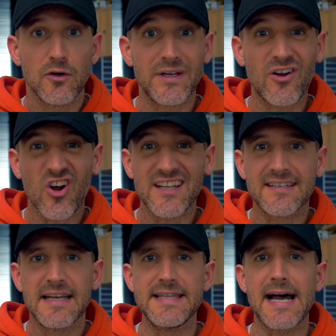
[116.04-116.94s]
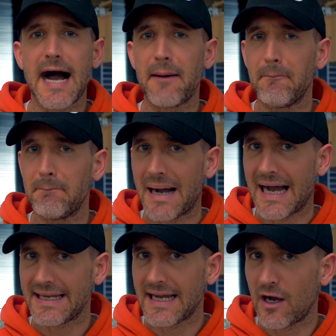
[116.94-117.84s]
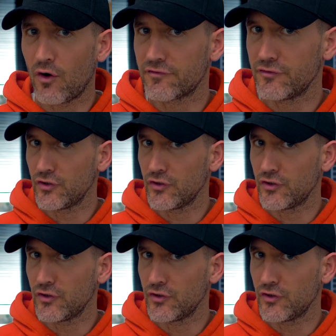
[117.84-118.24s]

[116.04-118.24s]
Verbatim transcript: We call it the Armada of